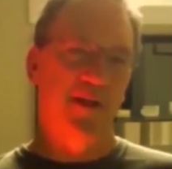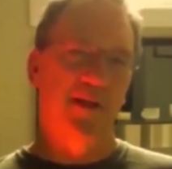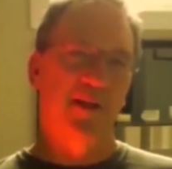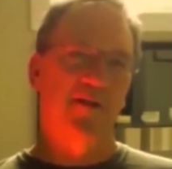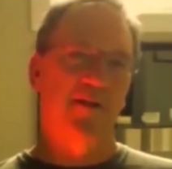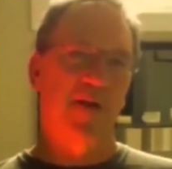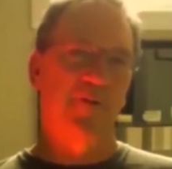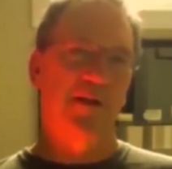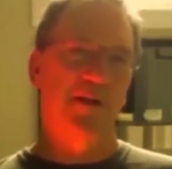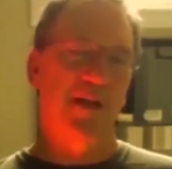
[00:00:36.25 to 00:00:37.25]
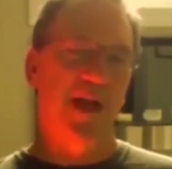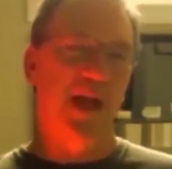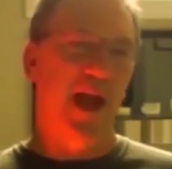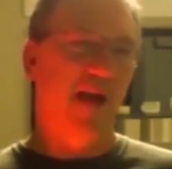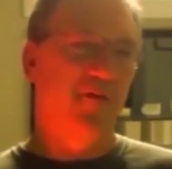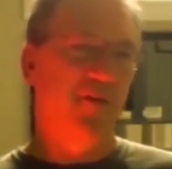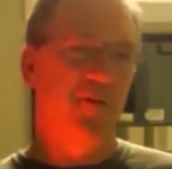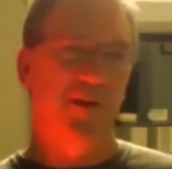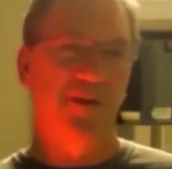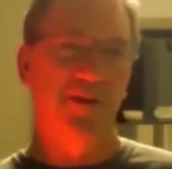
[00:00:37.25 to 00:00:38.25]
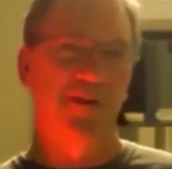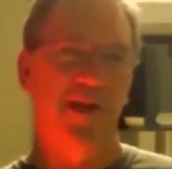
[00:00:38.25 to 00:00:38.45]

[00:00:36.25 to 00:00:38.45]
So I'm going to say every person who